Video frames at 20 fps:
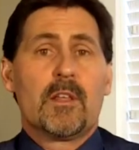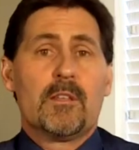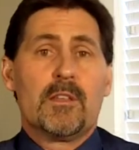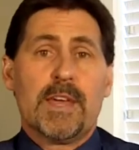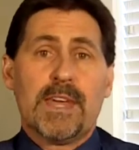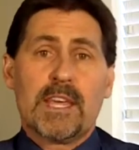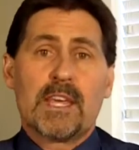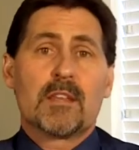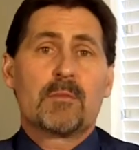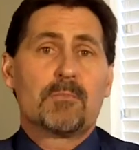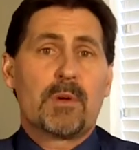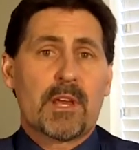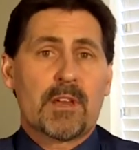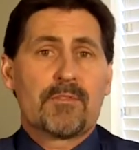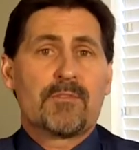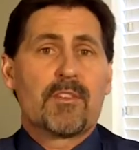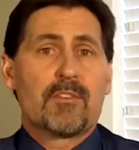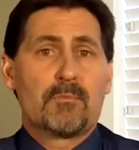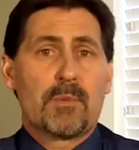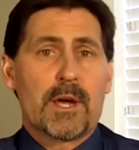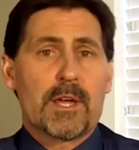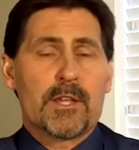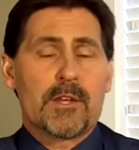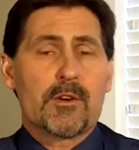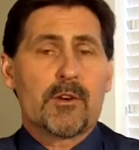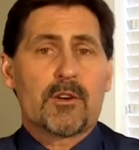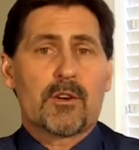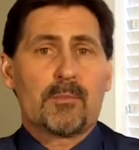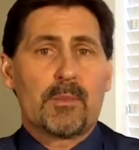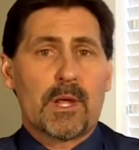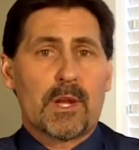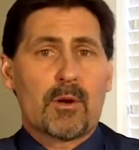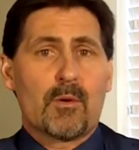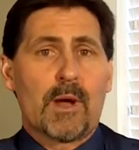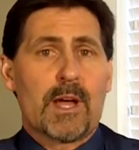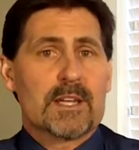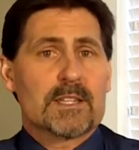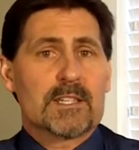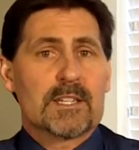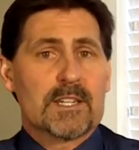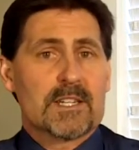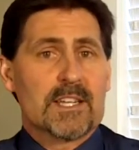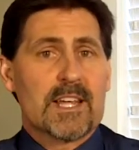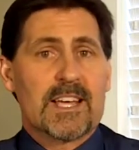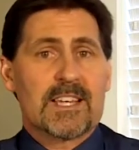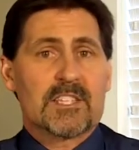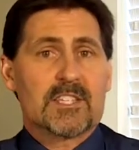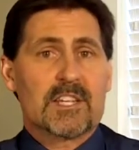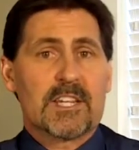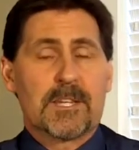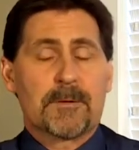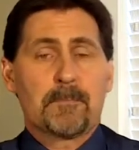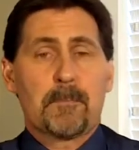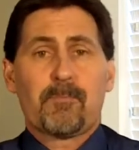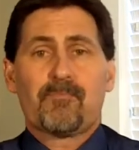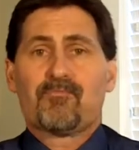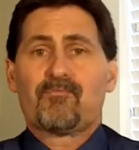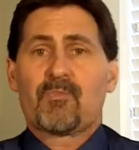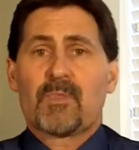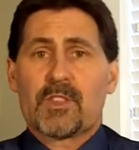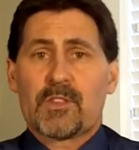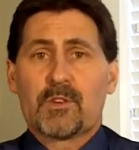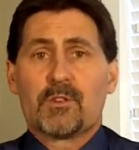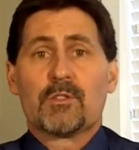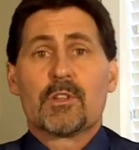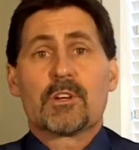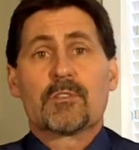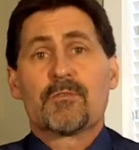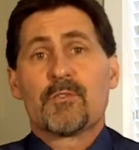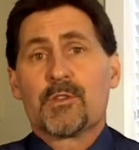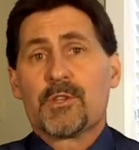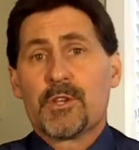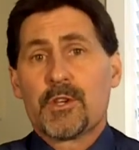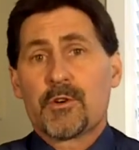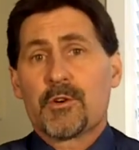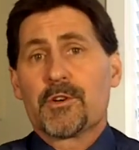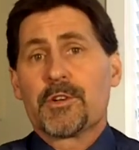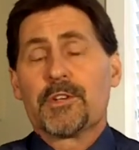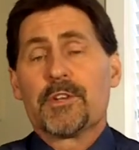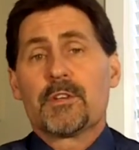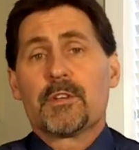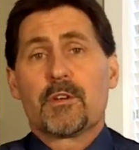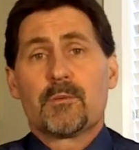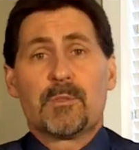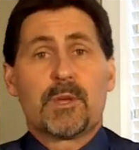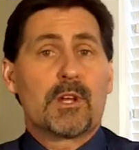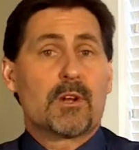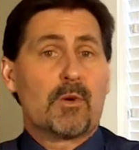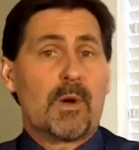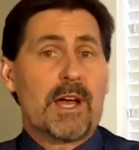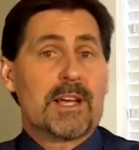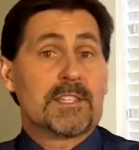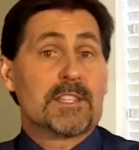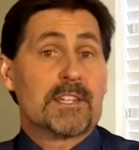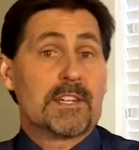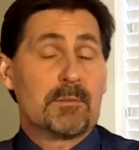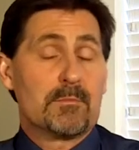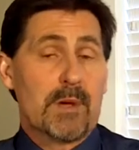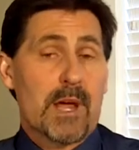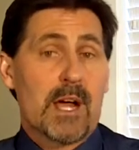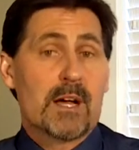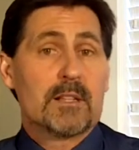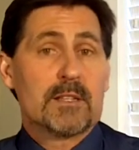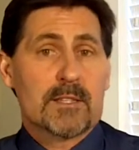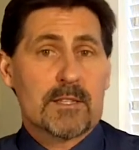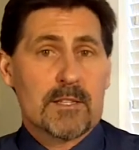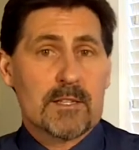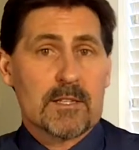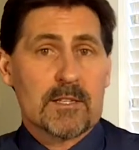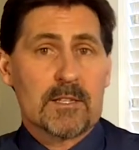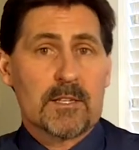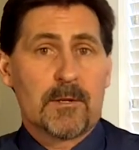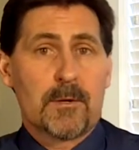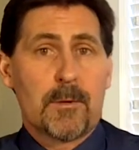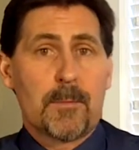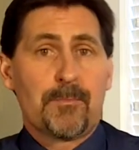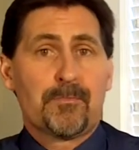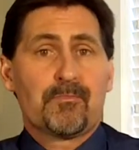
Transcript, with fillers: they can benefit by urine amino acid testing to look for urine amino acid imbalances.